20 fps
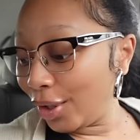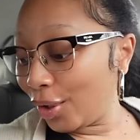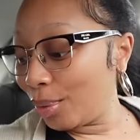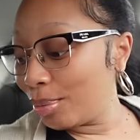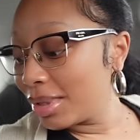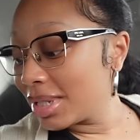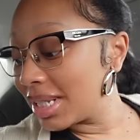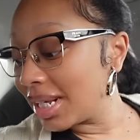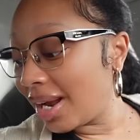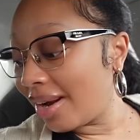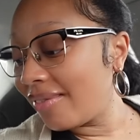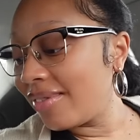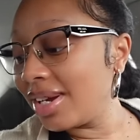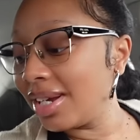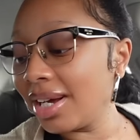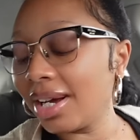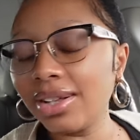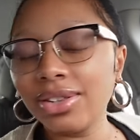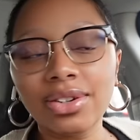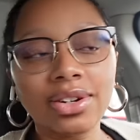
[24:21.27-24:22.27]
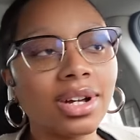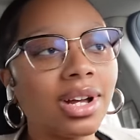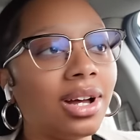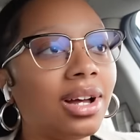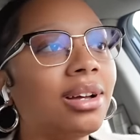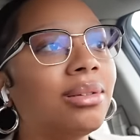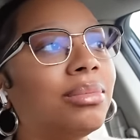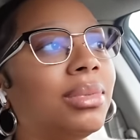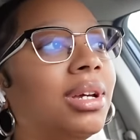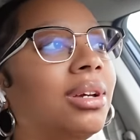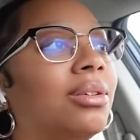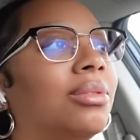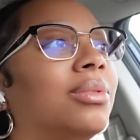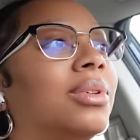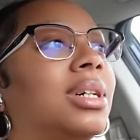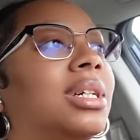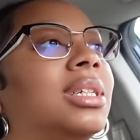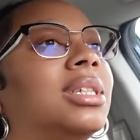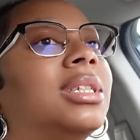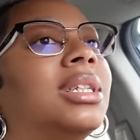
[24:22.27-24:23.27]
Almost every other comment
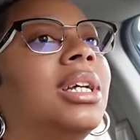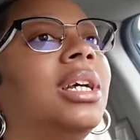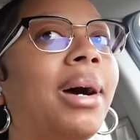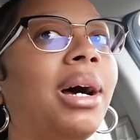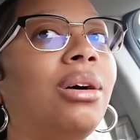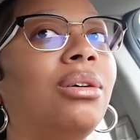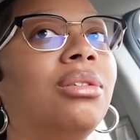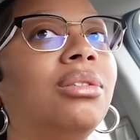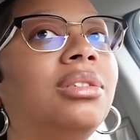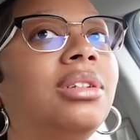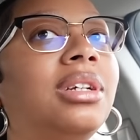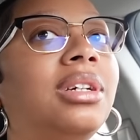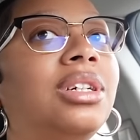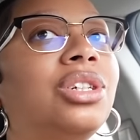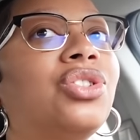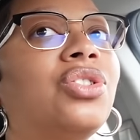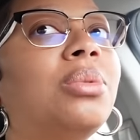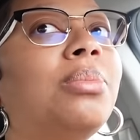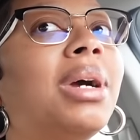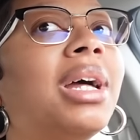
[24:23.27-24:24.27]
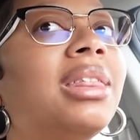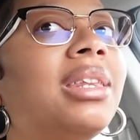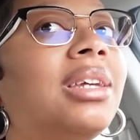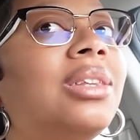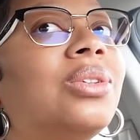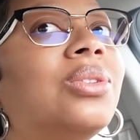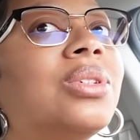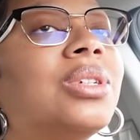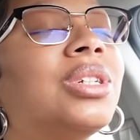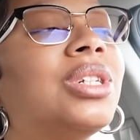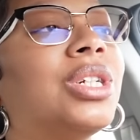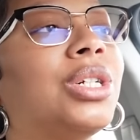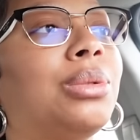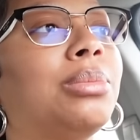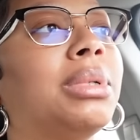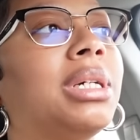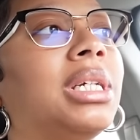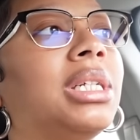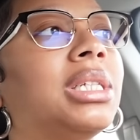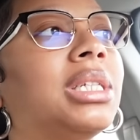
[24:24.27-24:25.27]
was about a stream. I think those are
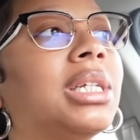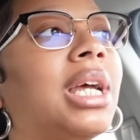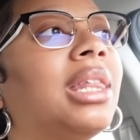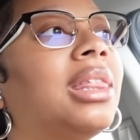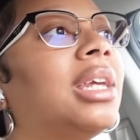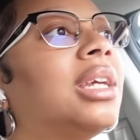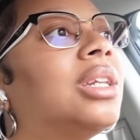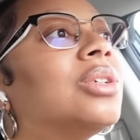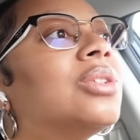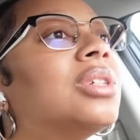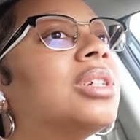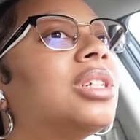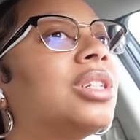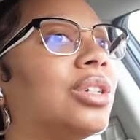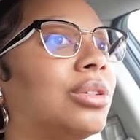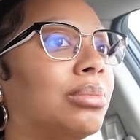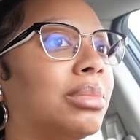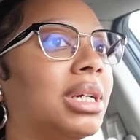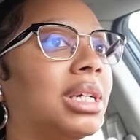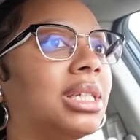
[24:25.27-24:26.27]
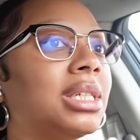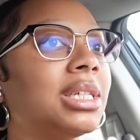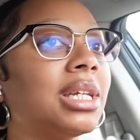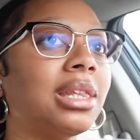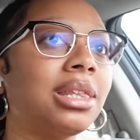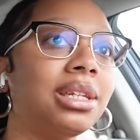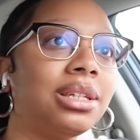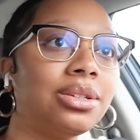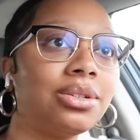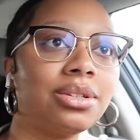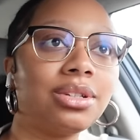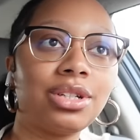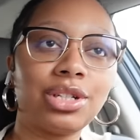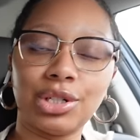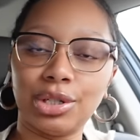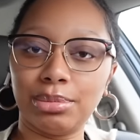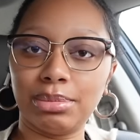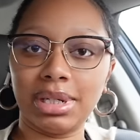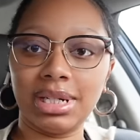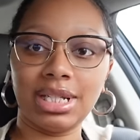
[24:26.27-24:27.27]
termites. I think those are termites. I think those are
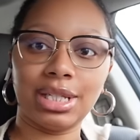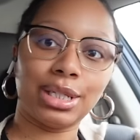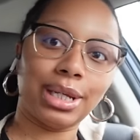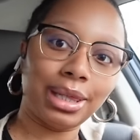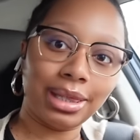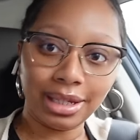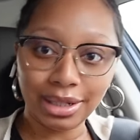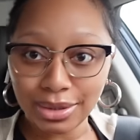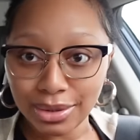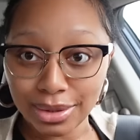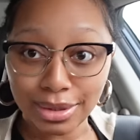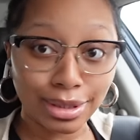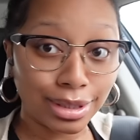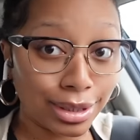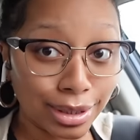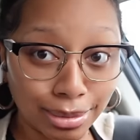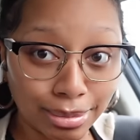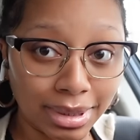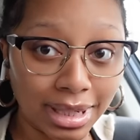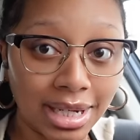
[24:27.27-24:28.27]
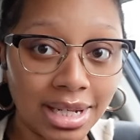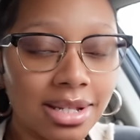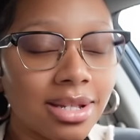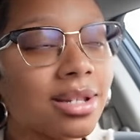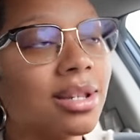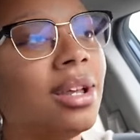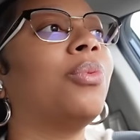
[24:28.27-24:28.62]
termites. I think those are termites.